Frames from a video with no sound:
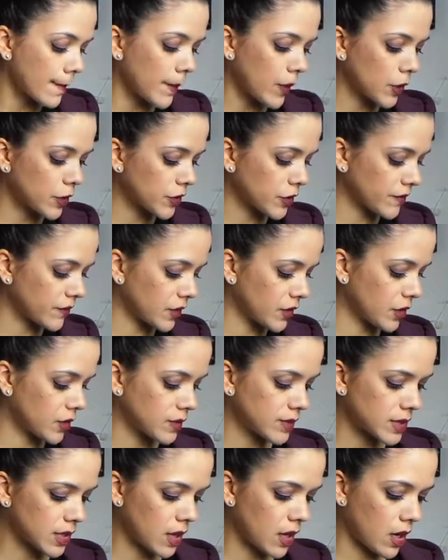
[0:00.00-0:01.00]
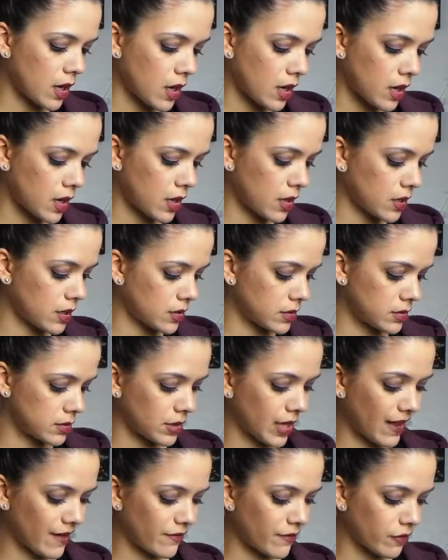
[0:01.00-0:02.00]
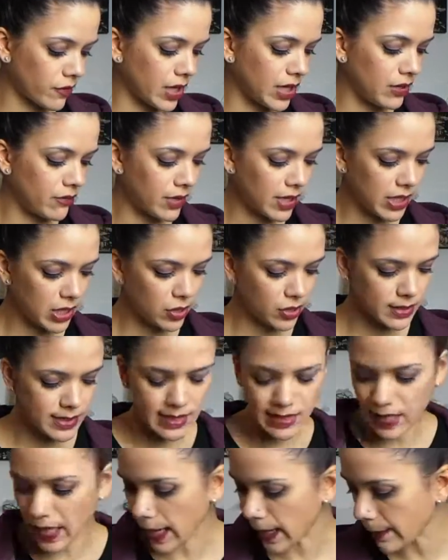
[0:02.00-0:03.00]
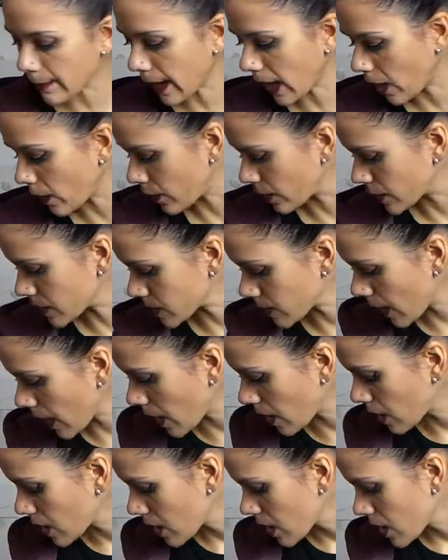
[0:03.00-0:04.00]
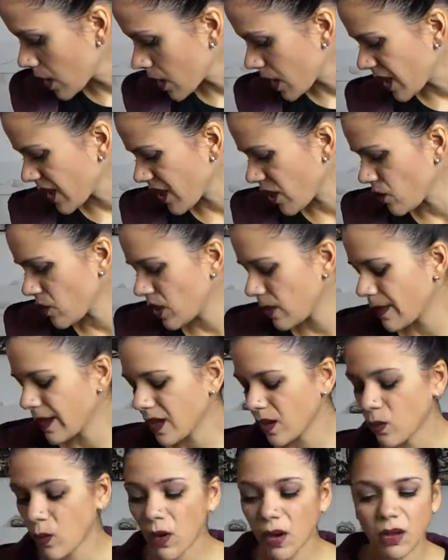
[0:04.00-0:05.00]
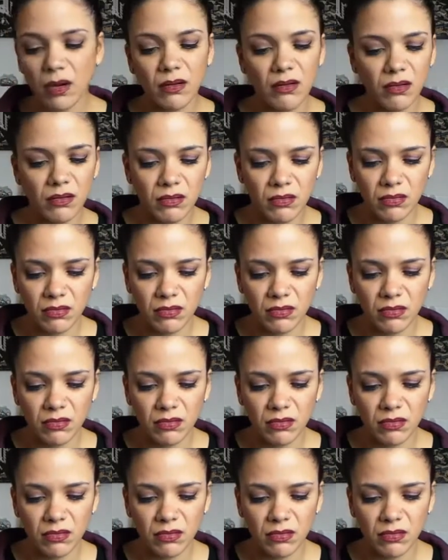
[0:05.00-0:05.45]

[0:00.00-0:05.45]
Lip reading: Both of those have really, really good staying power as well. Can I only pick one?